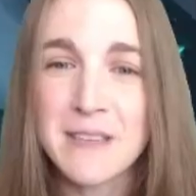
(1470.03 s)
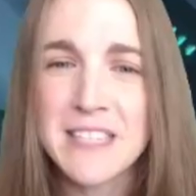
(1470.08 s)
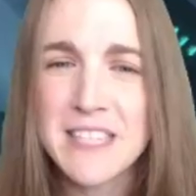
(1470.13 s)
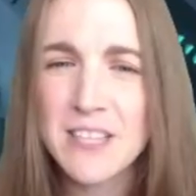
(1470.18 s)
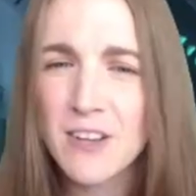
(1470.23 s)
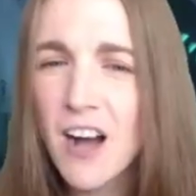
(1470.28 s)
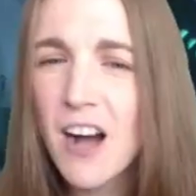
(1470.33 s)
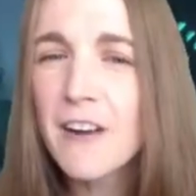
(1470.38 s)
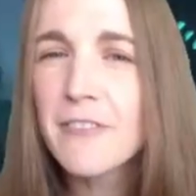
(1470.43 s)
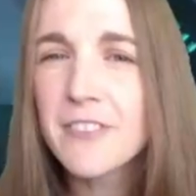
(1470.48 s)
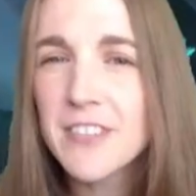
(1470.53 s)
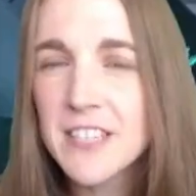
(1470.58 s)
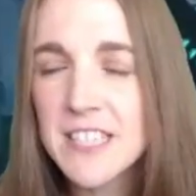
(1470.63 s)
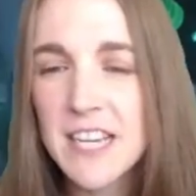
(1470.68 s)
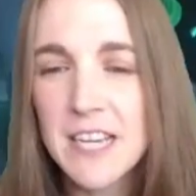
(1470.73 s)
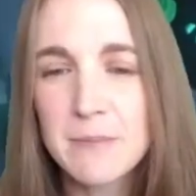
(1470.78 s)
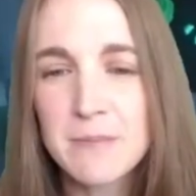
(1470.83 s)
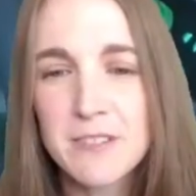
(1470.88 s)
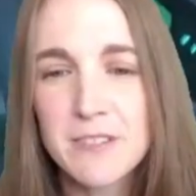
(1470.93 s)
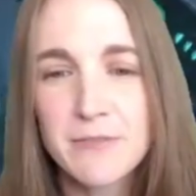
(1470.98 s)
So
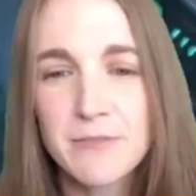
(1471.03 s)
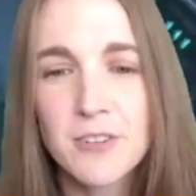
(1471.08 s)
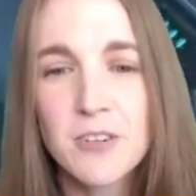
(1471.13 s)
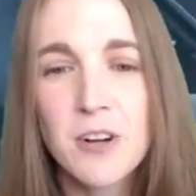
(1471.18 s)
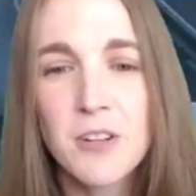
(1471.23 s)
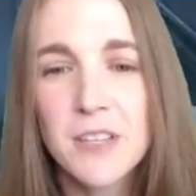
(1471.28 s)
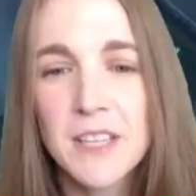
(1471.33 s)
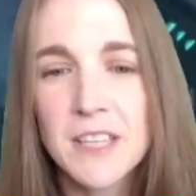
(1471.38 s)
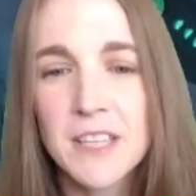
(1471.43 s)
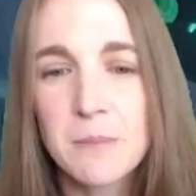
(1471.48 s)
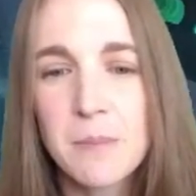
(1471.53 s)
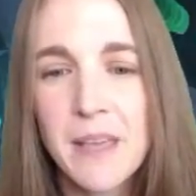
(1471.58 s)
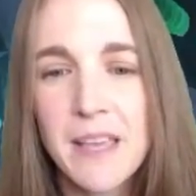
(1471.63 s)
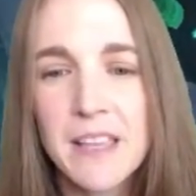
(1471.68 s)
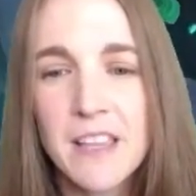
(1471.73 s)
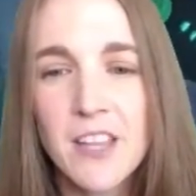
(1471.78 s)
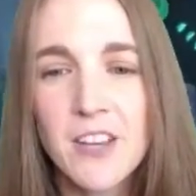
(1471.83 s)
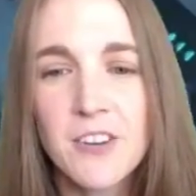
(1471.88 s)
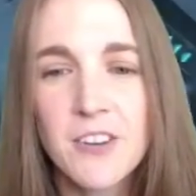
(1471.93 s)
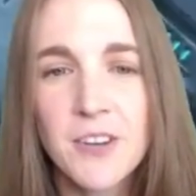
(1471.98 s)
oftentimes if we're holding the
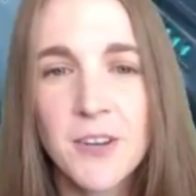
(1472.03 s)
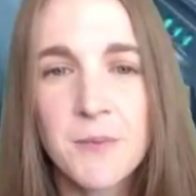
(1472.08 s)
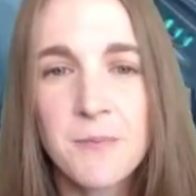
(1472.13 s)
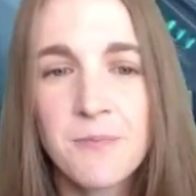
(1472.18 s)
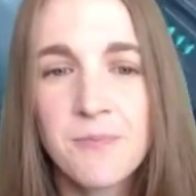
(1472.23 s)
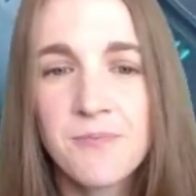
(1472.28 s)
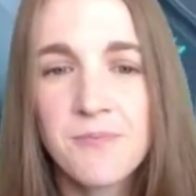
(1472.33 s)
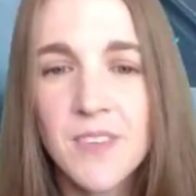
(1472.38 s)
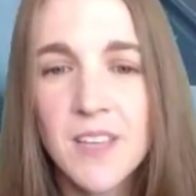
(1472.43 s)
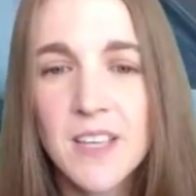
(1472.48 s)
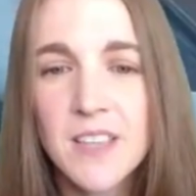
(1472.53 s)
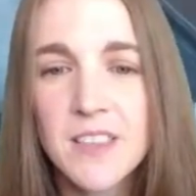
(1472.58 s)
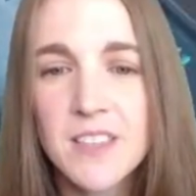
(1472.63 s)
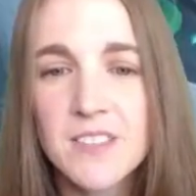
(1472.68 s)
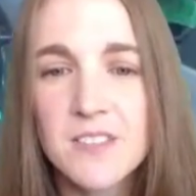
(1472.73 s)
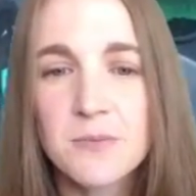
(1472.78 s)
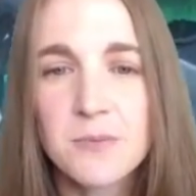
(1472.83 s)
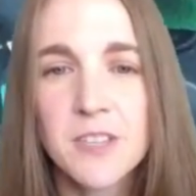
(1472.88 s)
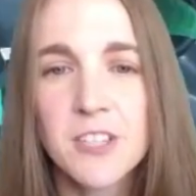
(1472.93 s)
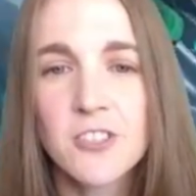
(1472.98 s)
payload in
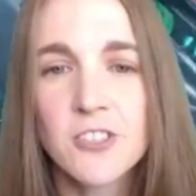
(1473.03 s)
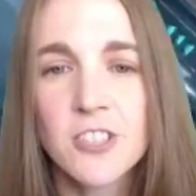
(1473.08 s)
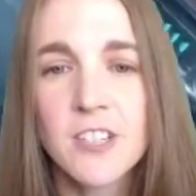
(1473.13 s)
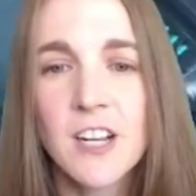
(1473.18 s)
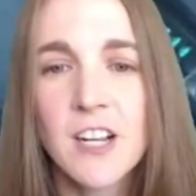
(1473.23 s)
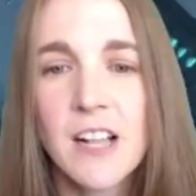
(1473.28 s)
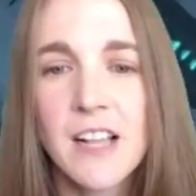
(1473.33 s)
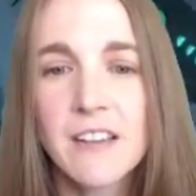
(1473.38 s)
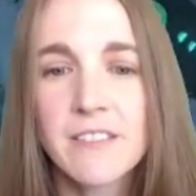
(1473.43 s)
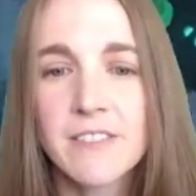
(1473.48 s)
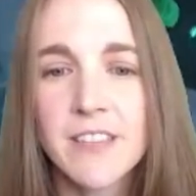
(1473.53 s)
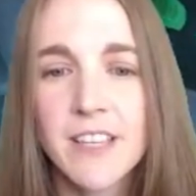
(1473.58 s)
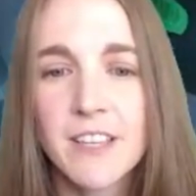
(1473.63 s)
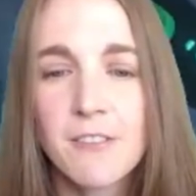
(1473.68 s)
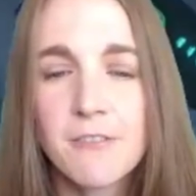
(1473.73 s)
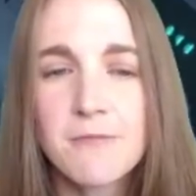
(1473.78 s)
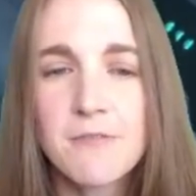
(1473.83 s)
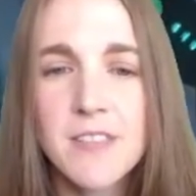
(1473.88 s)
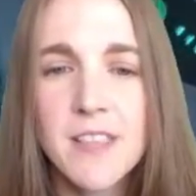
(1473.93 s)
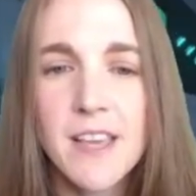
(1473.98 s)
this region, I'll have like
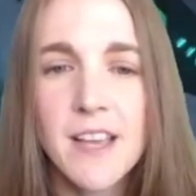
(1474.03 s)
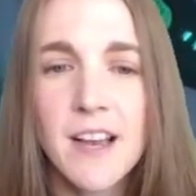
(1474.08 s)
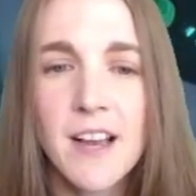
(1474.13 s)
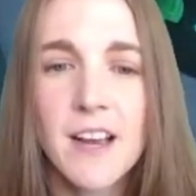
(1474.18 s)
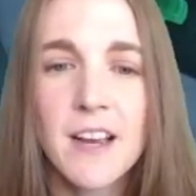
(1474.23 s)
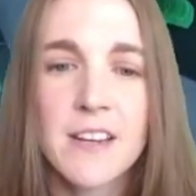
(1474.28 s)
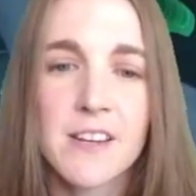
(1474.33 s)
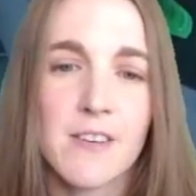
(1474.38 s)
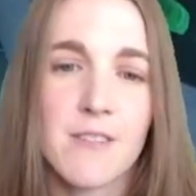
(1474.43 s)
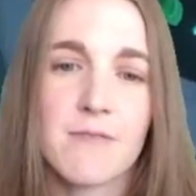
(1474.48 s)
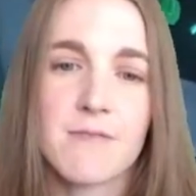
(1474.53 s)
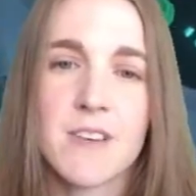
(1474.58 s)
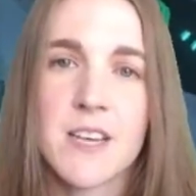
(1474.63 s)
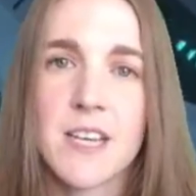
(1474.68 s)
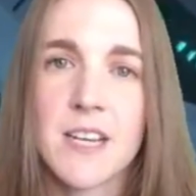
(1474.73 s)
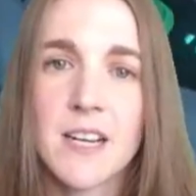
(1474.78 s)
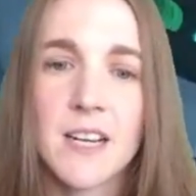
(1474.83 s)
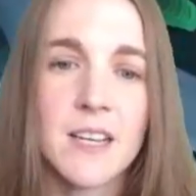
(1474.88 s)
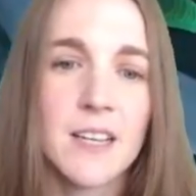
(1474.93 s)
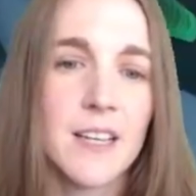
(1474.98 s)
3 there and 3
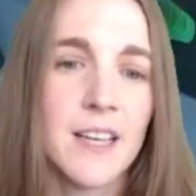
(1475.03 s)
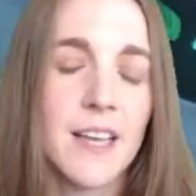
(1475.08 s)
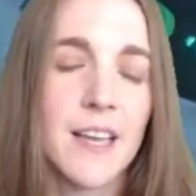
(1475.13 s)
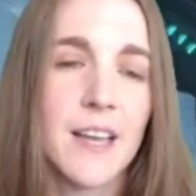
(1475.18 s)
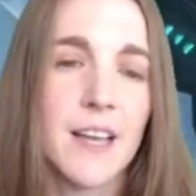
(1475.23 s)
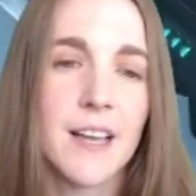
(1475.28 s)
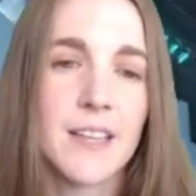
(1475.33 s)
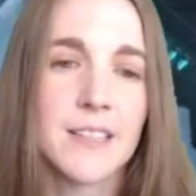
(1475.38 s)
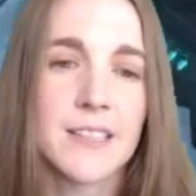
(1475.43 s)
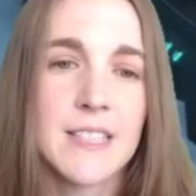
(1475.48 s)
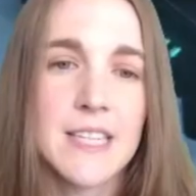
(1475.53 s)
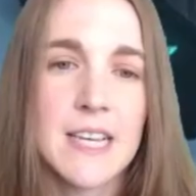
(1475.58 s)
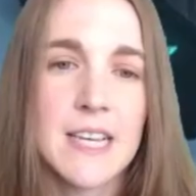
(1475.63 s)
here. And